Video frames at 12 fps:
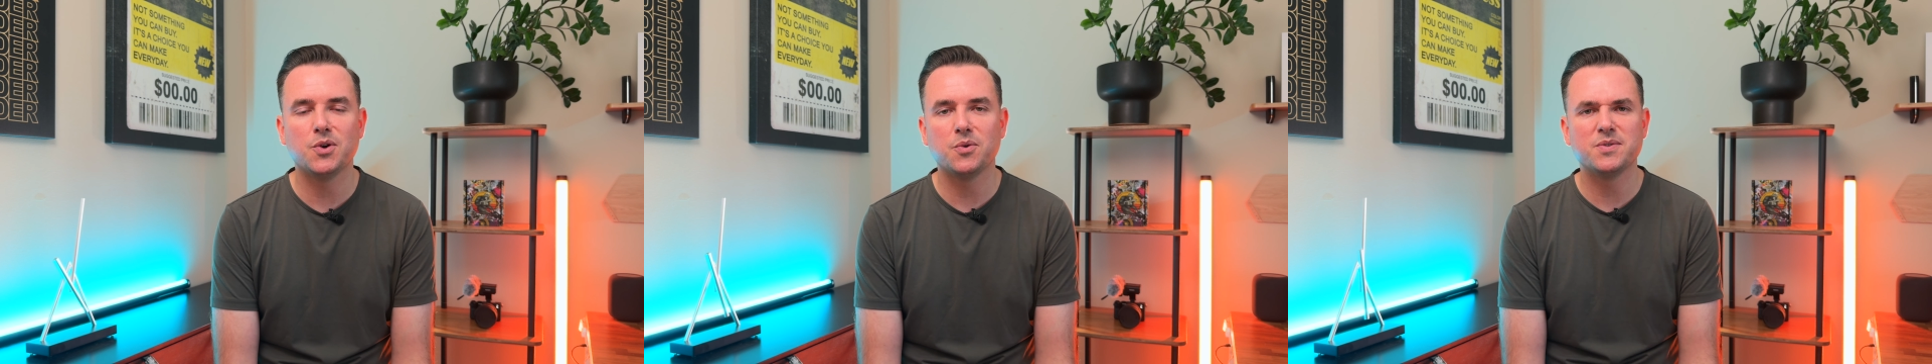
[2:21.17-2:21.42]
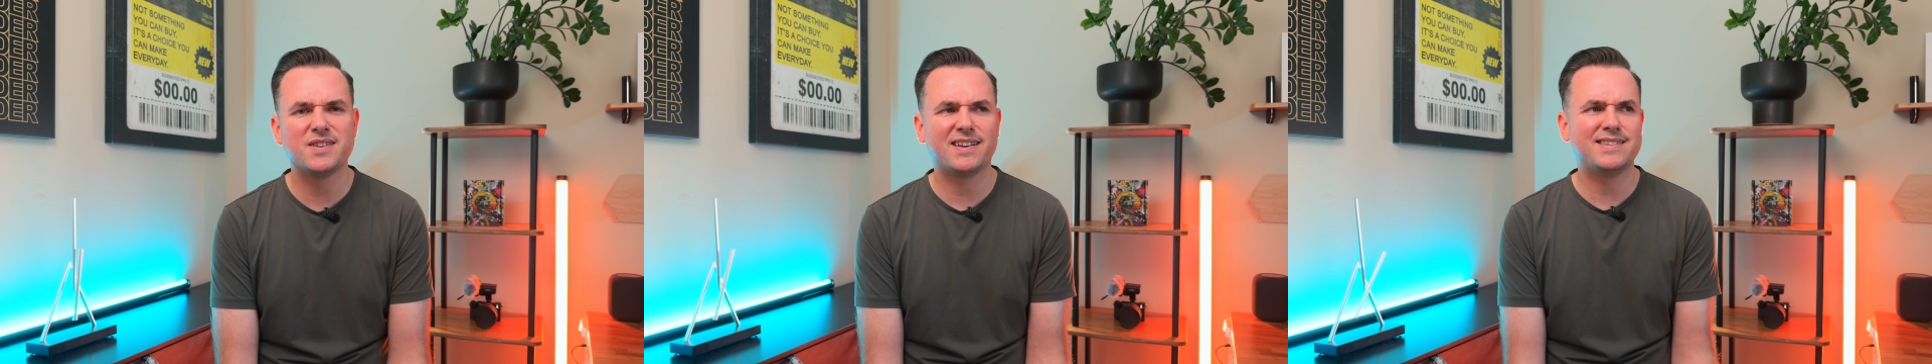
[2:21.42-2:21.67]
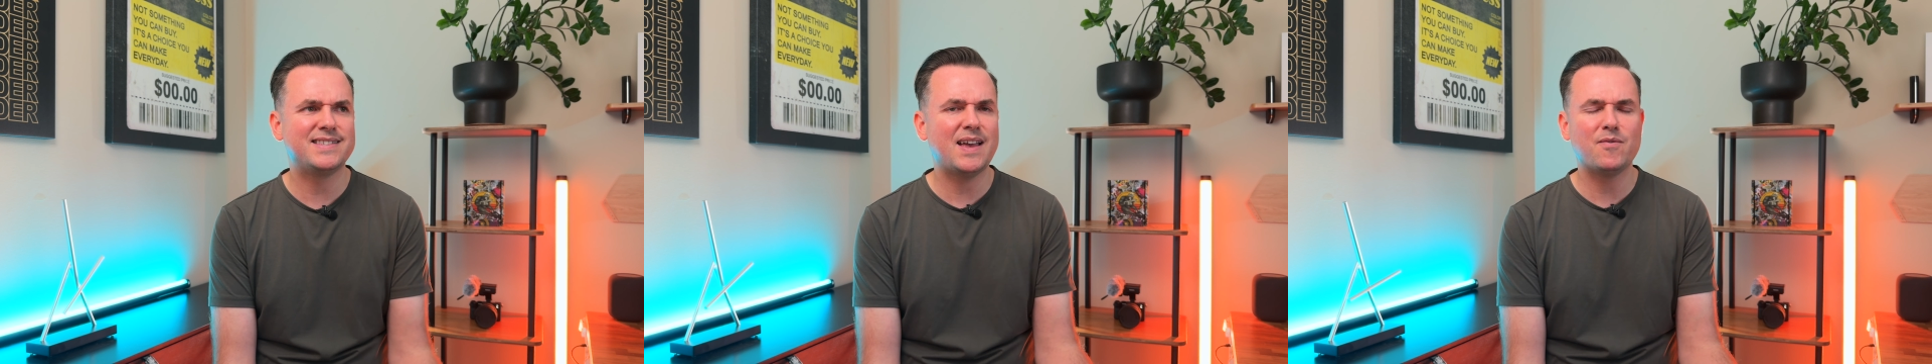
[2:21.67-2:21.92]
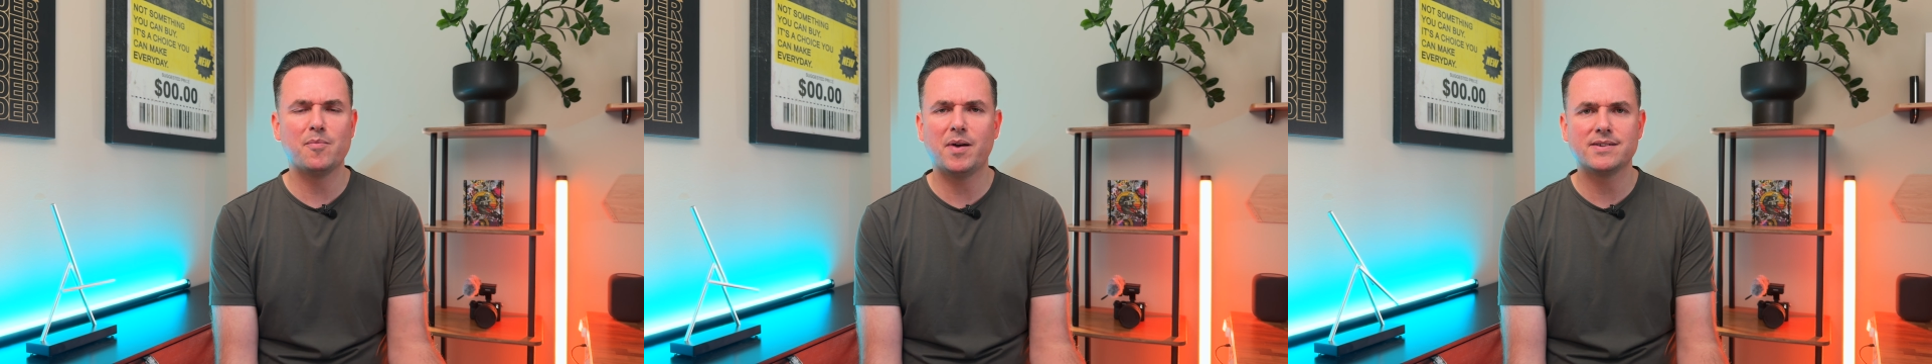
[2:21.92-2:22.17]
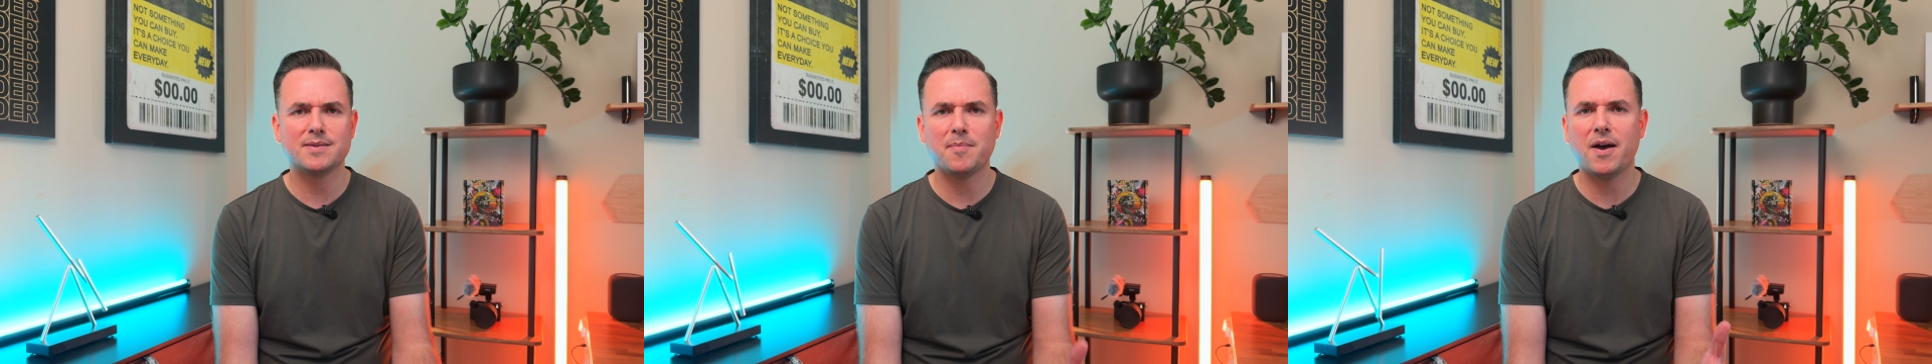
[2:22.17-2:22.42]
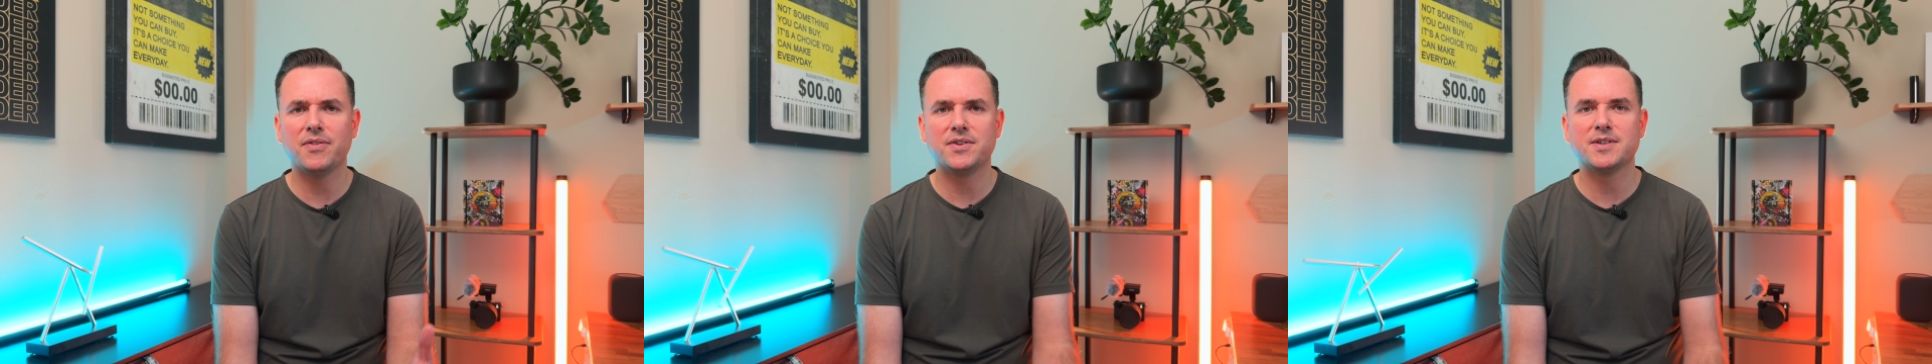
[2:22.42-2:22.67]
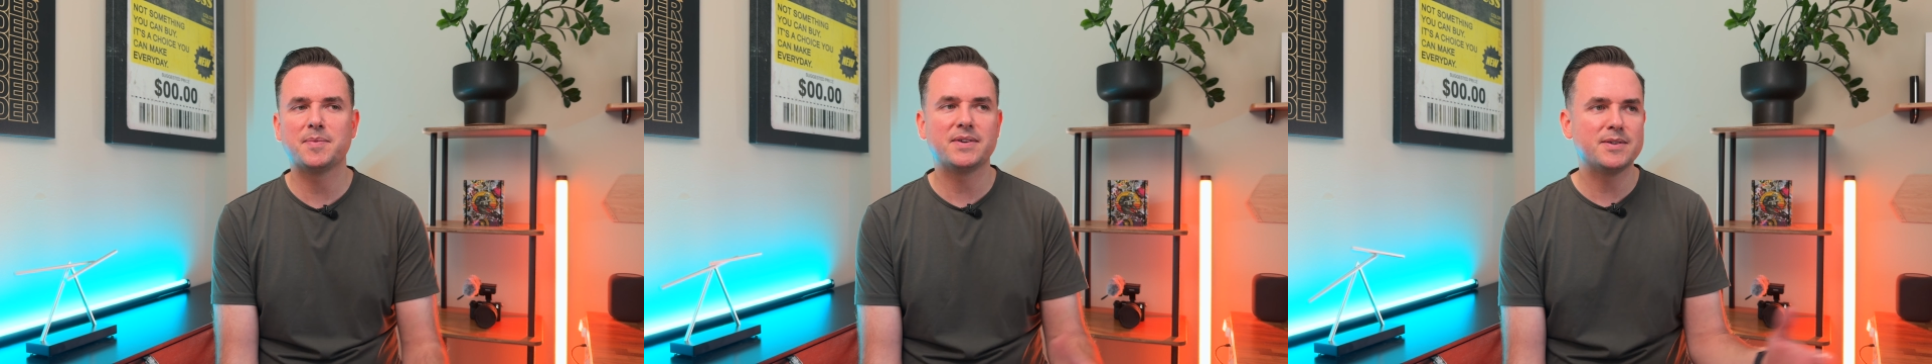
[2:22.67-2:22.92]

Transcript: It was like $7 a month or something.